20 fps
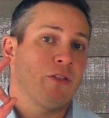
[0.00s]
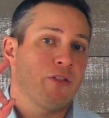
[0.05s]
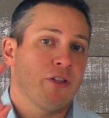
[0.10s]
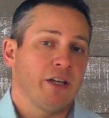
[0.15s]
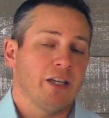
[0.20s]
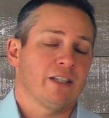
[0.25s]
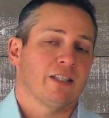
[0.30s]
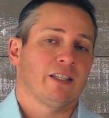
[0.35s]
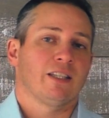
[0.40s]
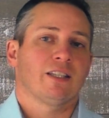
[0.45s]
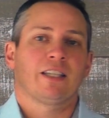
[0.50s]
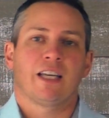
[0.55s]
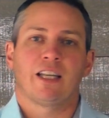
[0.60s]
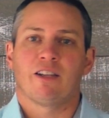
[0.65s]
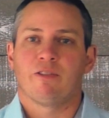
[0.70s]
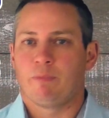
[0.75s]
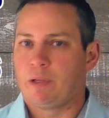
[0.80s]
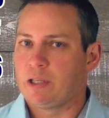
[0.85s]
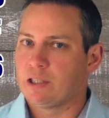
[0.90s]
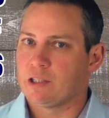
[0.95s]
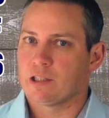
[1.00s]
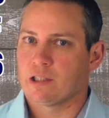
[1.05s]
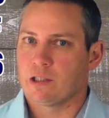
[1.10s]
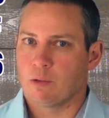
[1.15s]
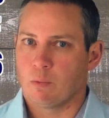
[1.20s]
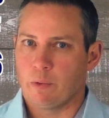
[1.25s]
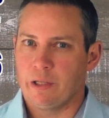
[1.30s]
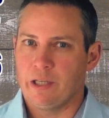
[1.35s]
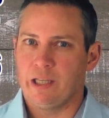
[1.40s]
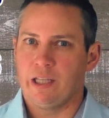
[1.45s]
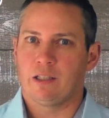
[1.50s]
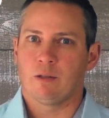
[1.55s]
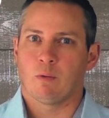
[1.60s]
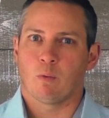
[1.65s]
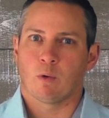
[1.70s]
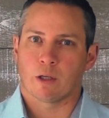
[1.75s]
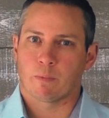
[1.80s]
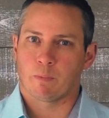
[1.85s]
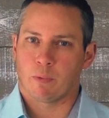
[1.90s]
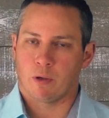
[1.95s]
things inside of business that we need to
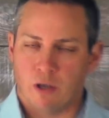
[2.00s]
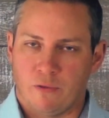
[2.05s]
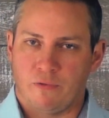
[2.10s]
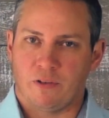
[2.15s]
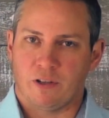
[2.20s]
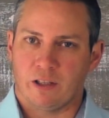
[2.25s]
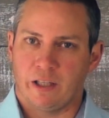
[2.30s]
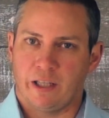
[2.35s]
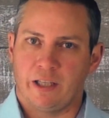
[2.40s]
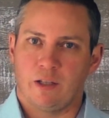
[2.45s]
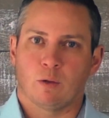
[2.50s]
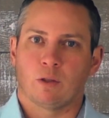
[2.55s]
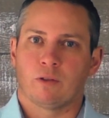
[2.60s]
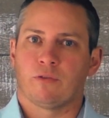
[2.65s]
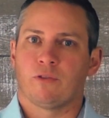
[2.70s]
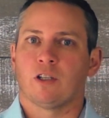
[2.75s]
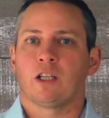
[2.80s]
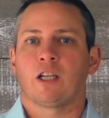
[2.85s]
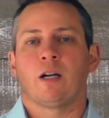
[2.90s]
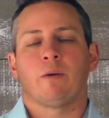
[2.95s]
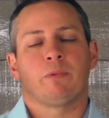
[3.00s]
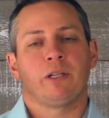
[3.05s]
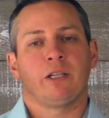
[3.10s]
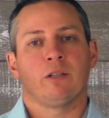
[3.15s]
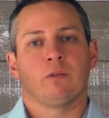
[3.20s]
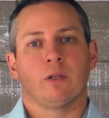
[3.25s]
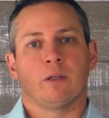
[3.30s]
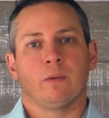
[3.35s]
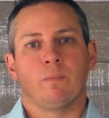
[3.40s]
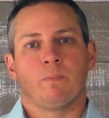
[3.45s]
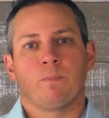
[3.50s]
work perfectly in order for a company to run,